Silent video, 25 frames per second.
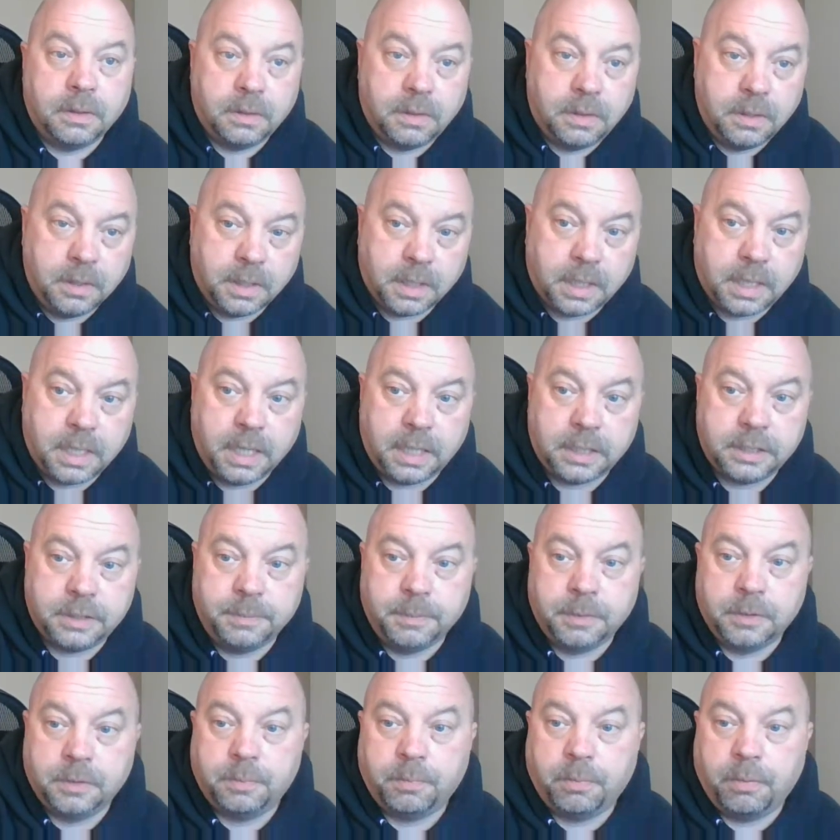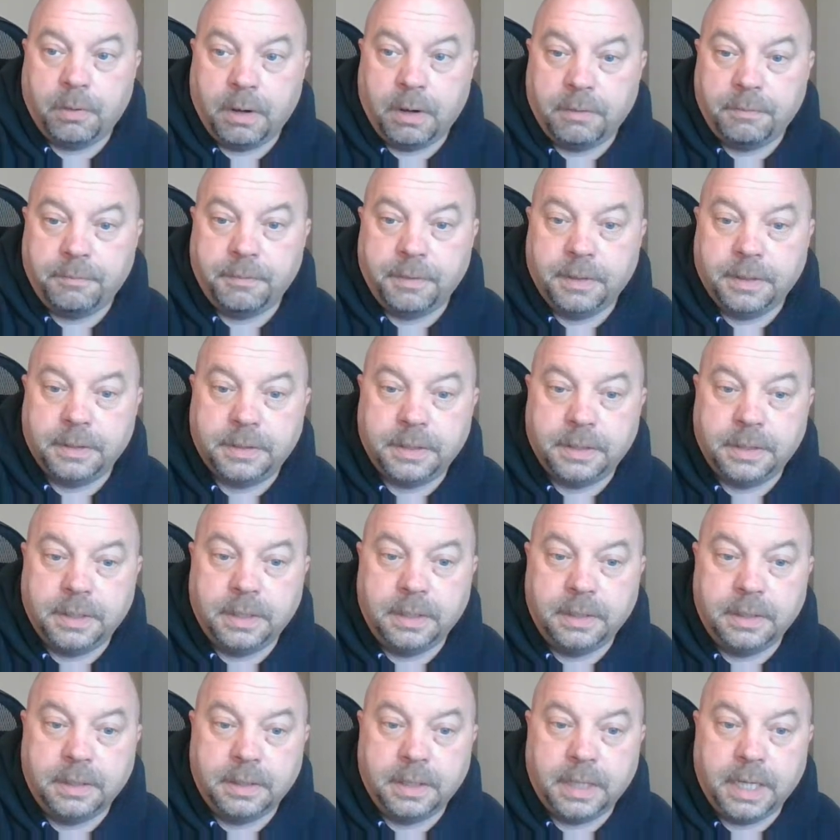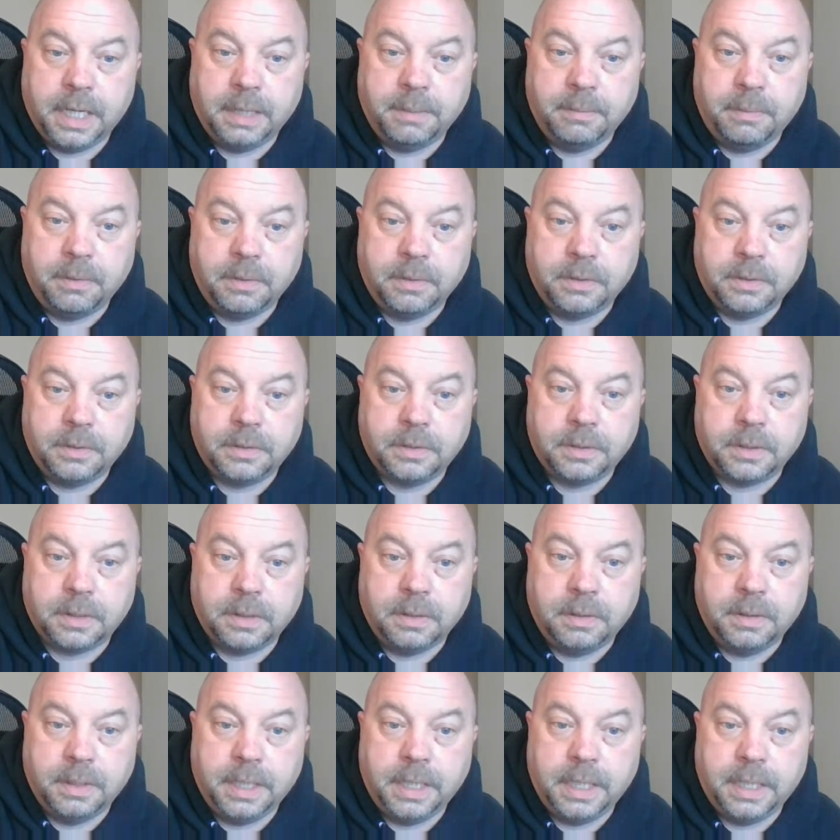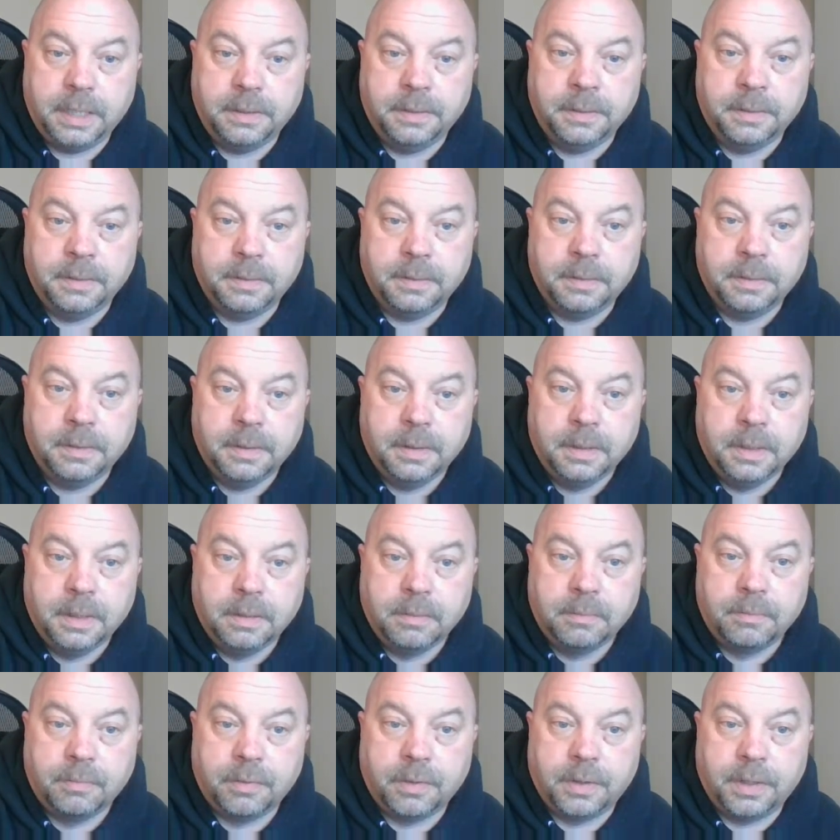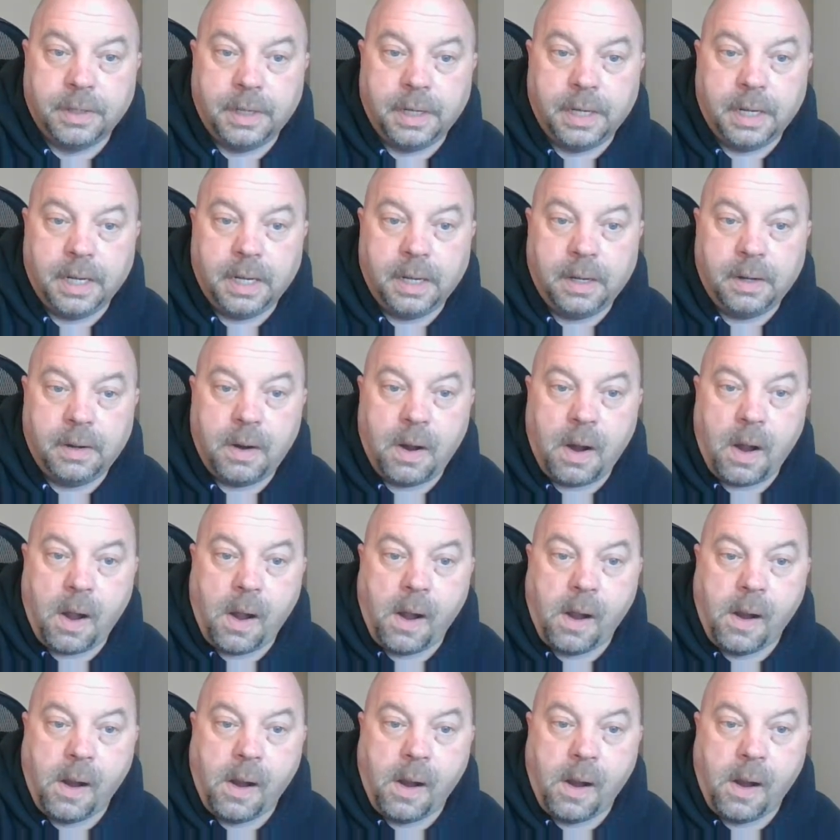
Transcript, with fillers: to the customer's preference, and then they're able just to go ahead and print it out.